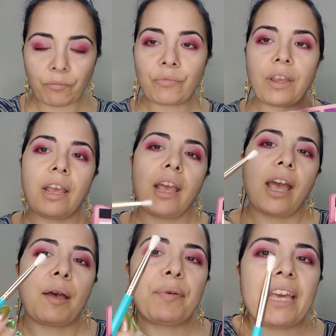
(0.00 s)

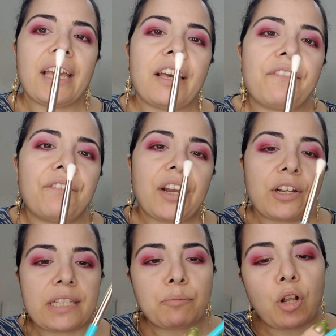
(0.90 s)
I'm picking a very
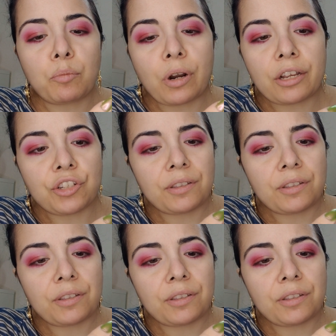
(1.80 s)
small brush.